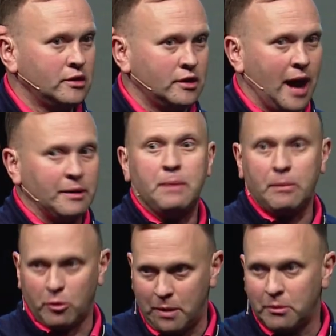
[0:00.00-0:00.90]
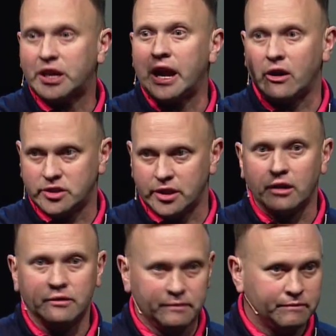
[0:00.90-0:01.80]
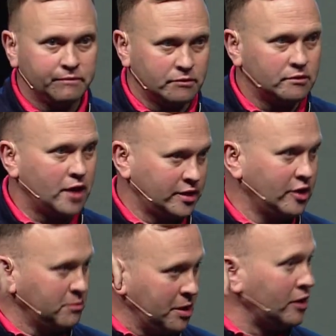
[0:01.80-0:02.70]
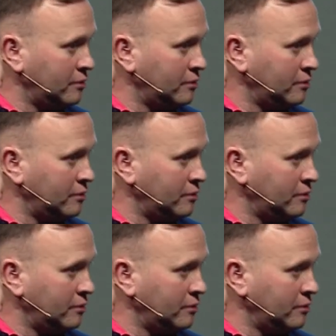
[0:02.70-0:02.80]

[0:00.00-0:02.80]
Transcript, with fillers: How many people remember the carousel? Right there in the middle?